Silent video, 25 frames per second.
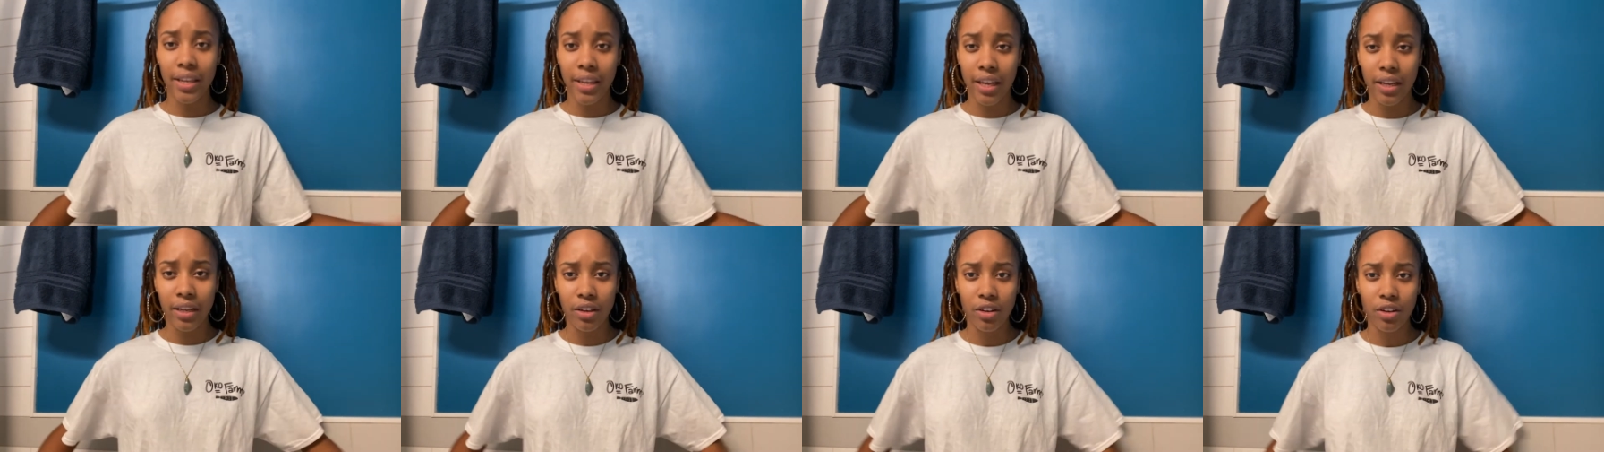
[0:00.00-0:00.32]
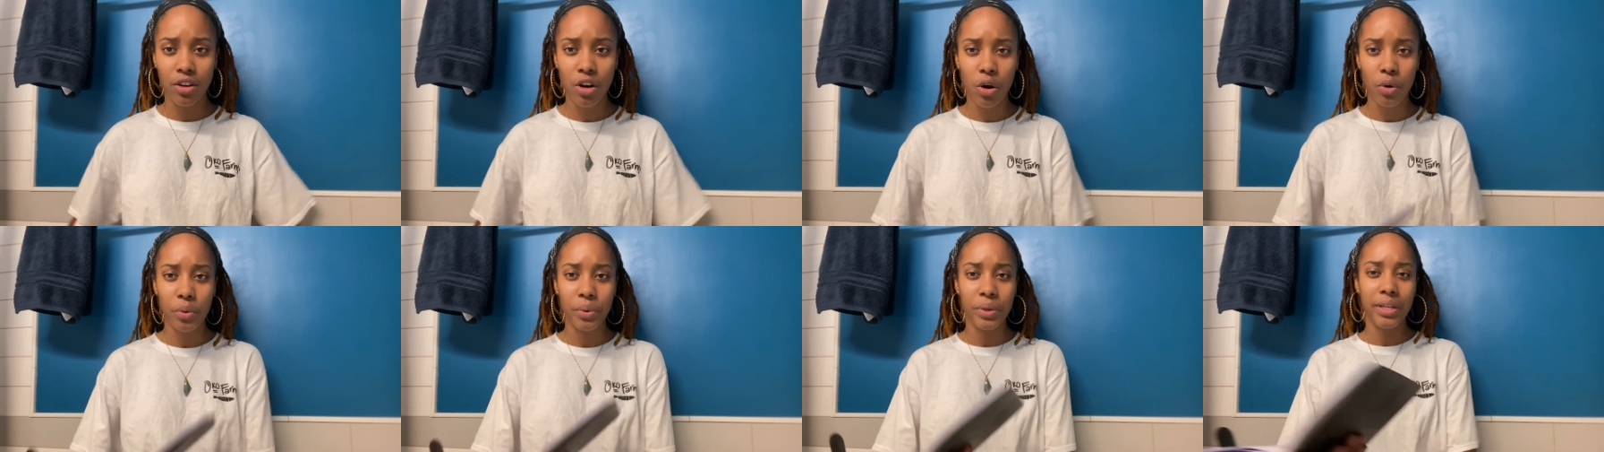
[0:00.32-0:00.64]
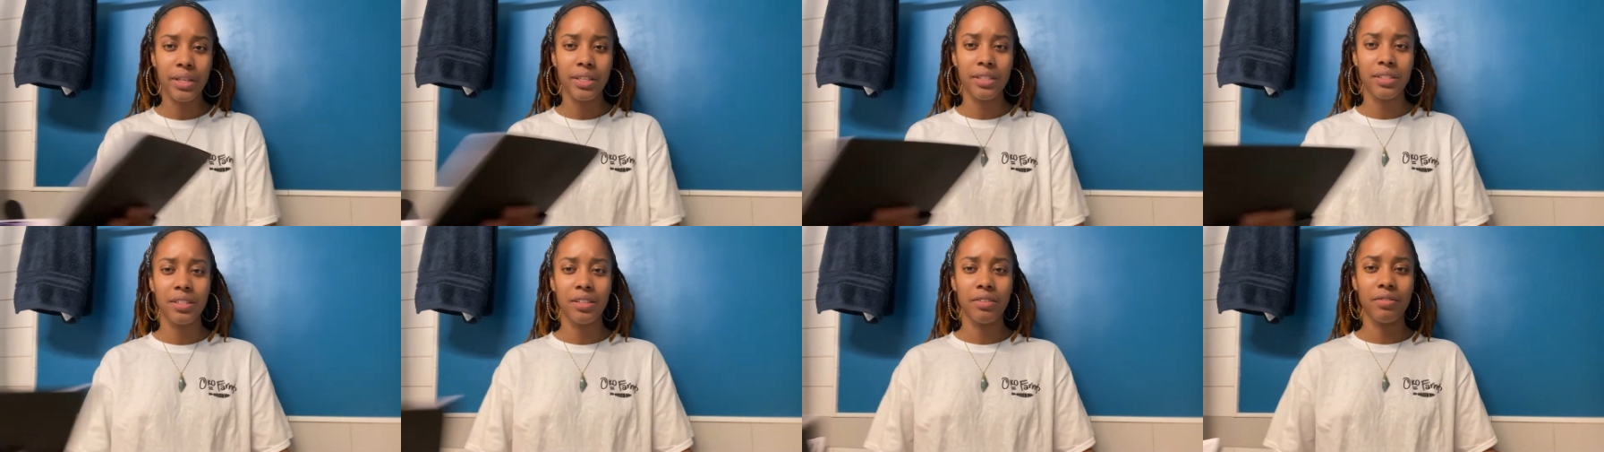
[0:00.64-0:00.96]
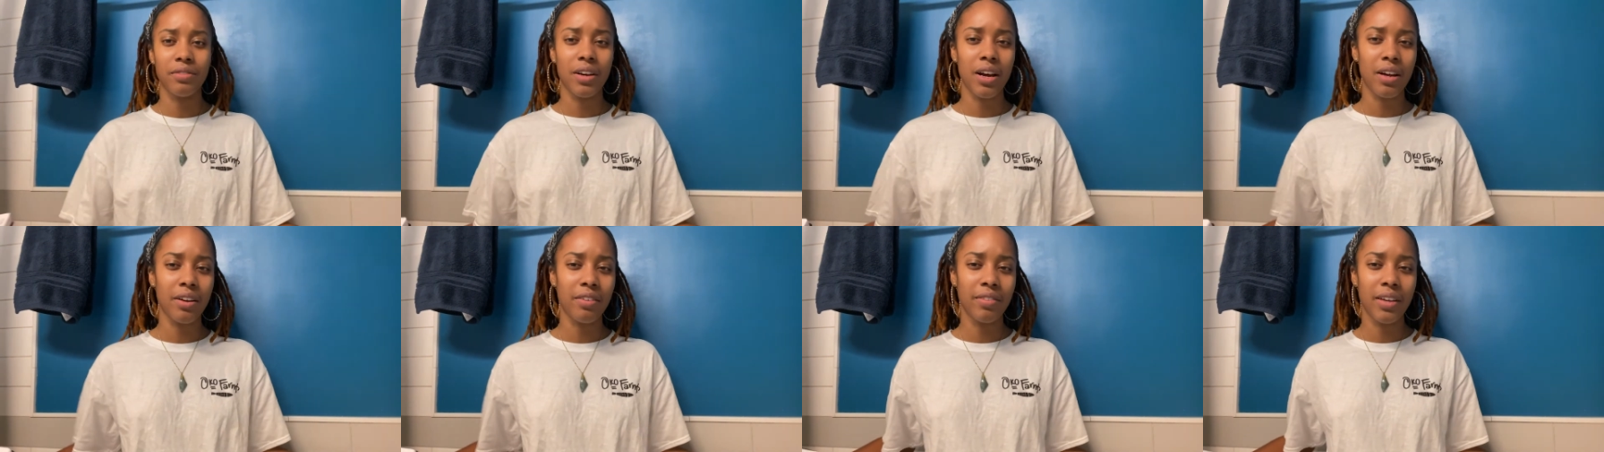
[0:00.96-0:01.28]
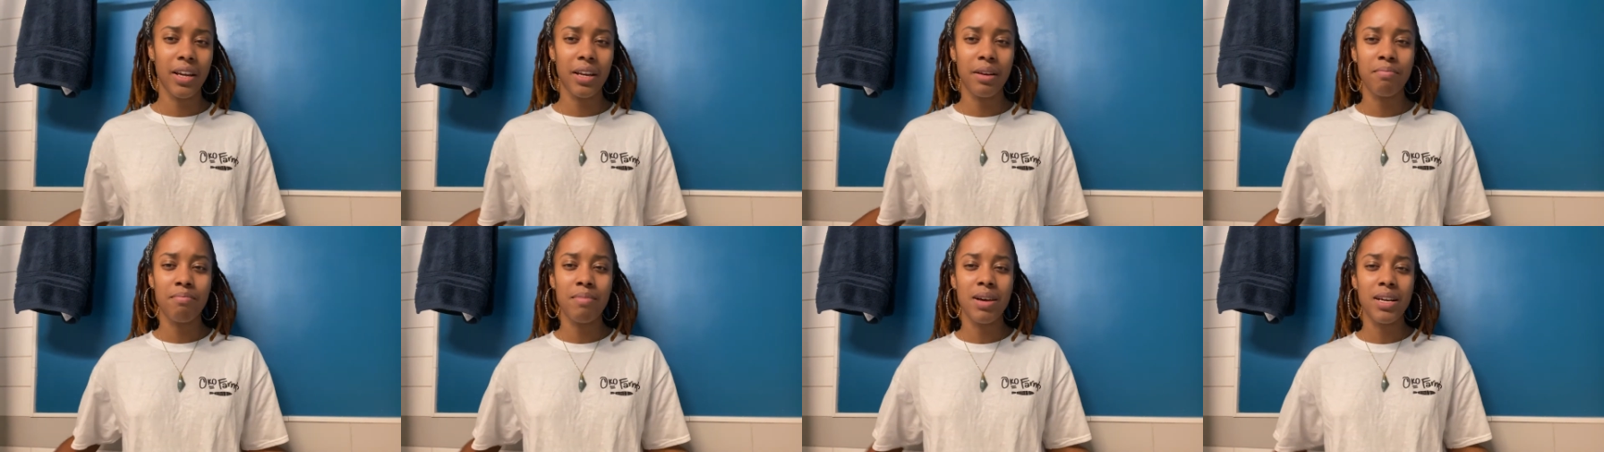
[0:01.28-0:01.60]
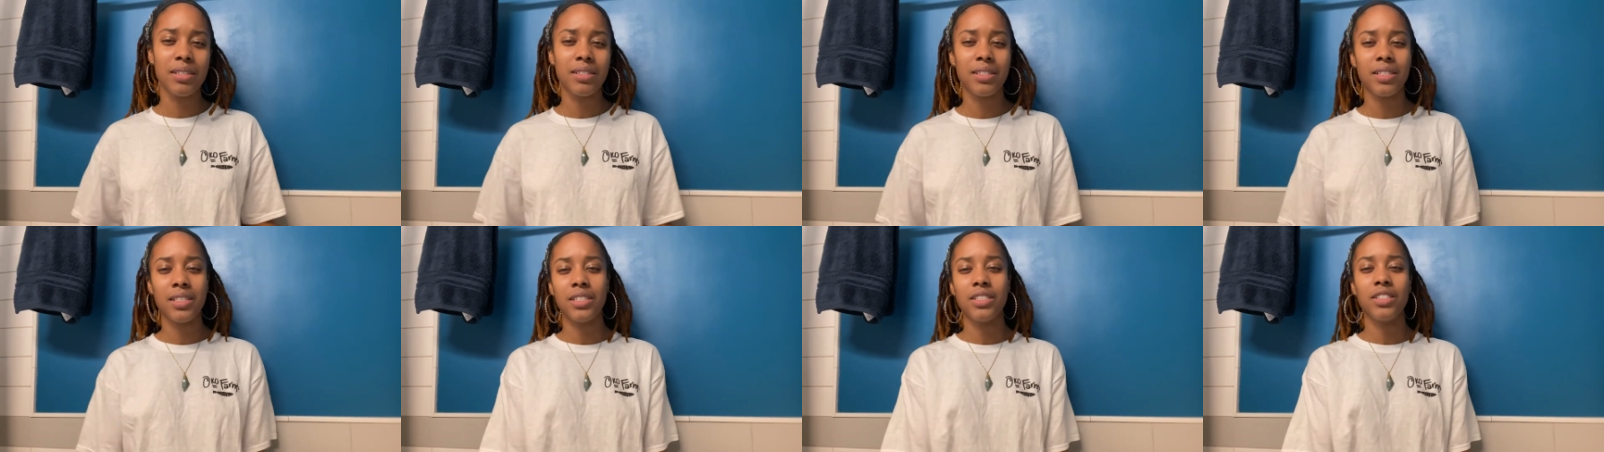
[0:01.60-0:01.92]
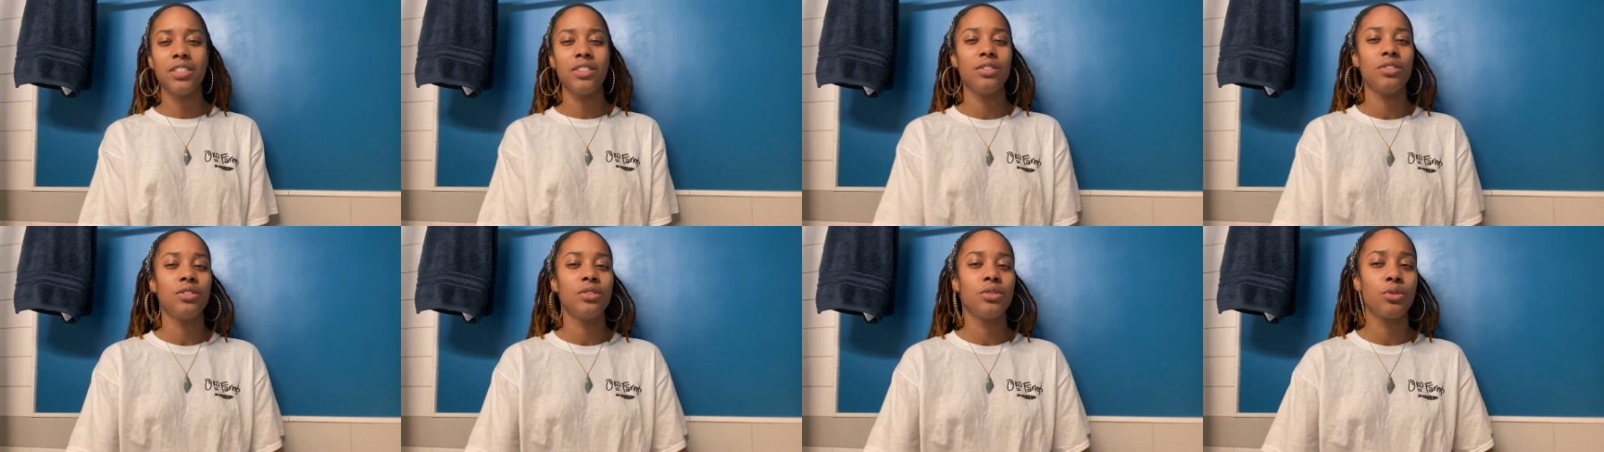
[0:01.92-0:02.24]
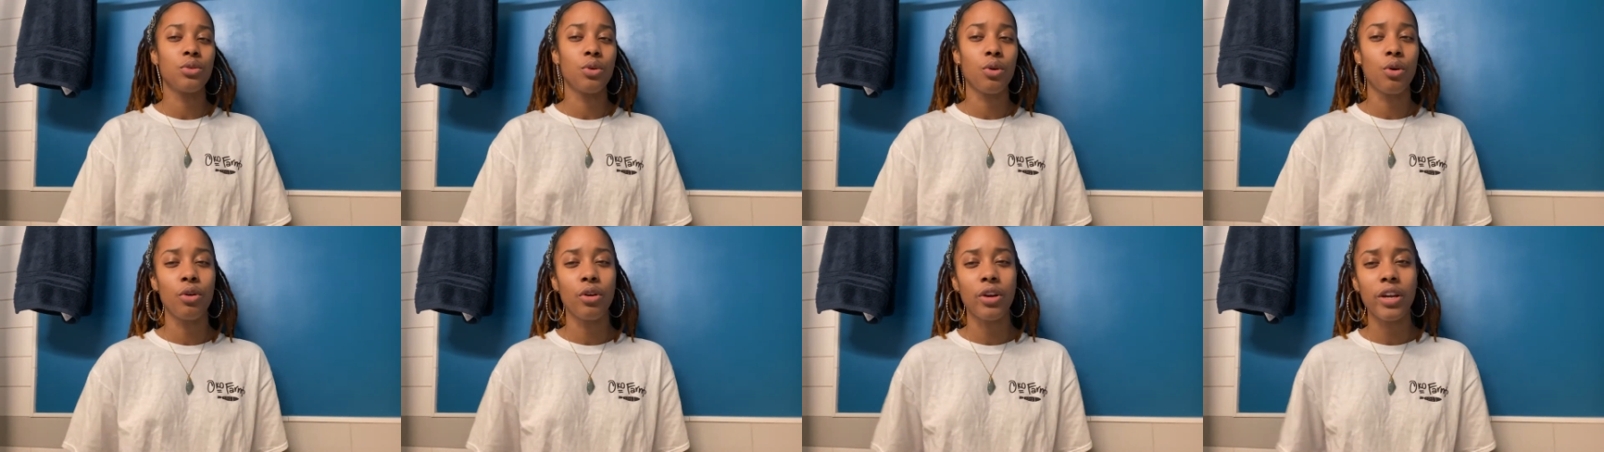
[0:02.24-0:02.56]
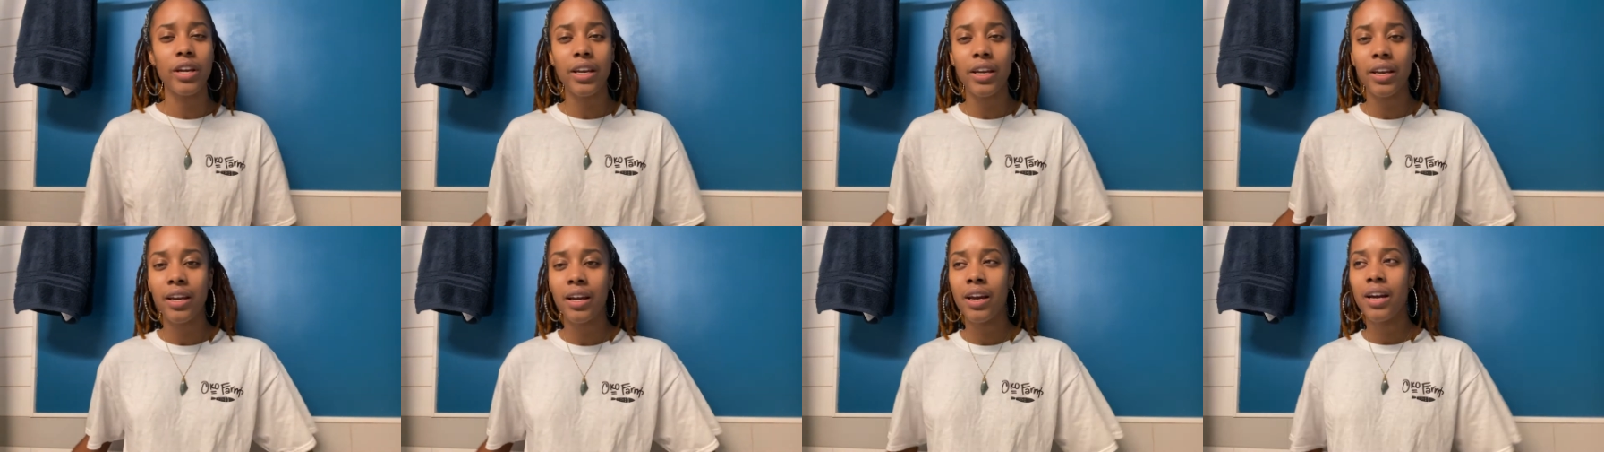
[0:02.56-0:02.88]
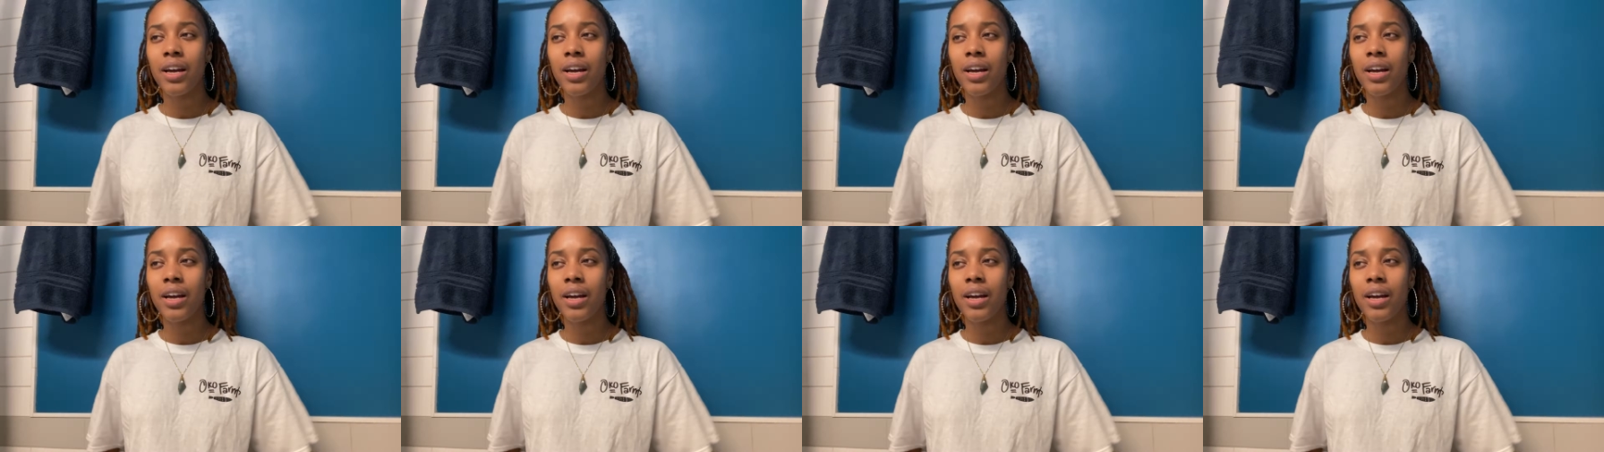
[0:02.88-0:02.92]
like a cohesive kind of like message and story.